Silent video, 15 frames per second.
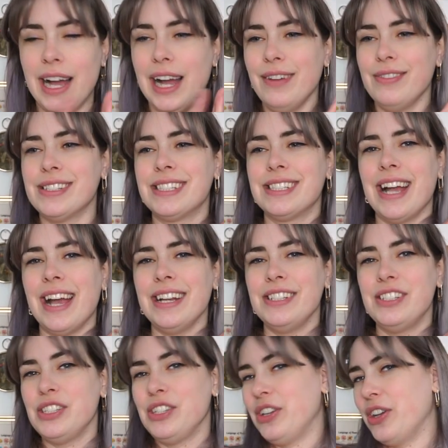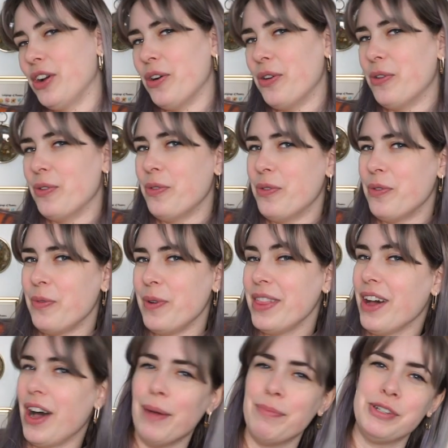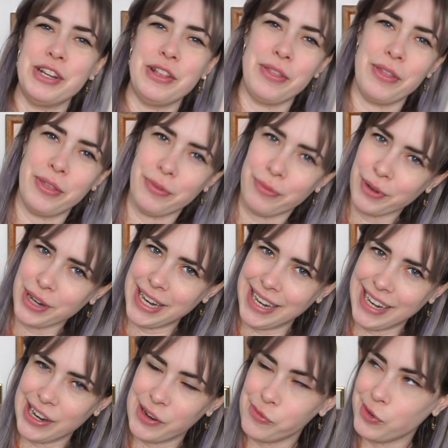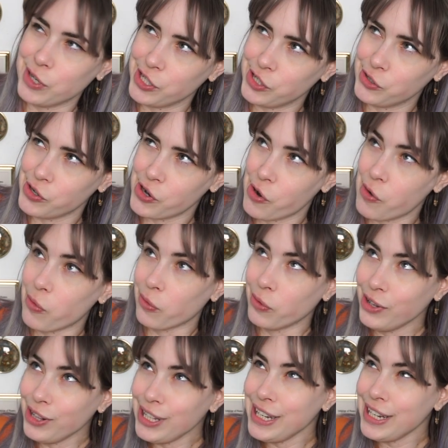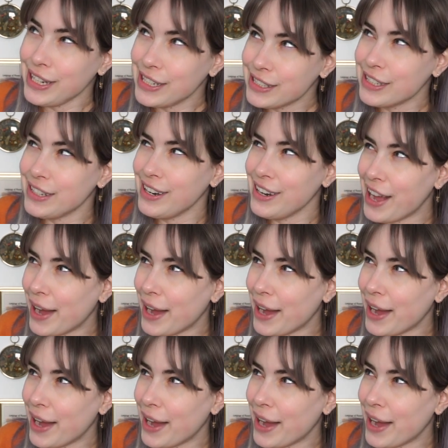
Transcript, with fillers: I've decided to go with option three, which really isn't an